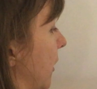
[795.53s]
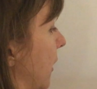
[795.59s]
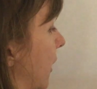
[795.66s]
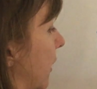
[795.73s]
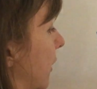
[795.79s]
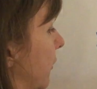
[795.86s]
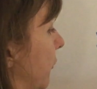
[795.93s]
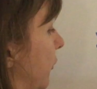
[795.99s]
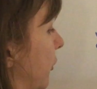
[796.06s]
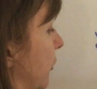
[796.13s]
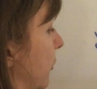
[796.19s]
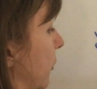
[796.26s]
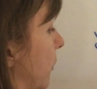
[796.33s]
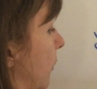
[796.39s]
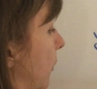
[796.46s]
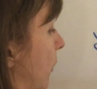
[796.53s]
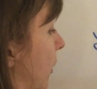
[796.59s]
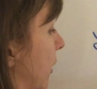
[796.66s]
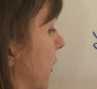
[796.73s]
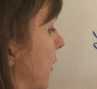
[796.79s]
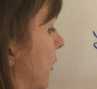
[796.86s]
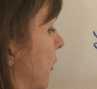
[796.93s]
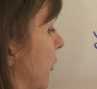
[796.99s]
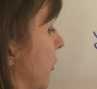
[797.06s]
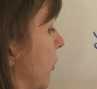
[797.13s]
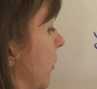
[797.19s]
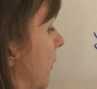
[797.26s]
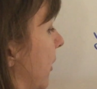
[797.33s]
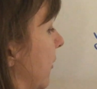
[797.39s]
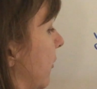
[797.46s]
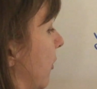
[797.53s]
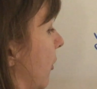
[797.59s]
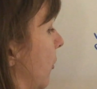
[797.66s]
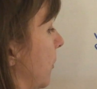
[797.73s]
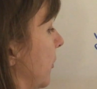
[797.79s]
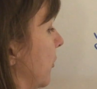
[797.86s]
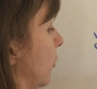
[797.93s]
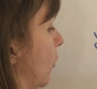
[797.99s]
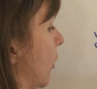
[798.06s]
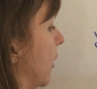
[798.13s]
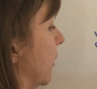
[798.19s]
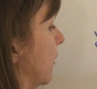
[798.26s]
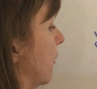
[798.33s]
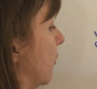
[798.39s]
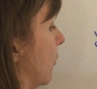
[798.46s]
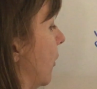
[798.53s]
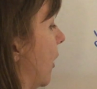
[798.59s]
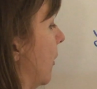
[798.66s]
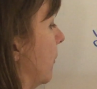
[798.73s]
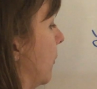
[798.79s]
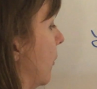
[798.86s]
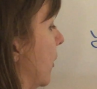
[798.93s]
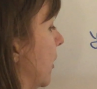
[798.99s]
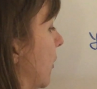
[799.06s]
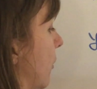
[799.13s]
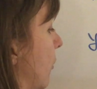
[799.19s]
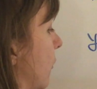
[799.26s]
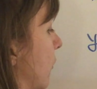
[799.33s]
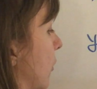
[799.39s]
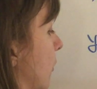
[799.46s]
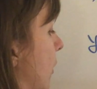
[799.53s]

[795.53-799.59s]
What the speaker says: at -2, 1, 2. My slope is 1, so up 1 over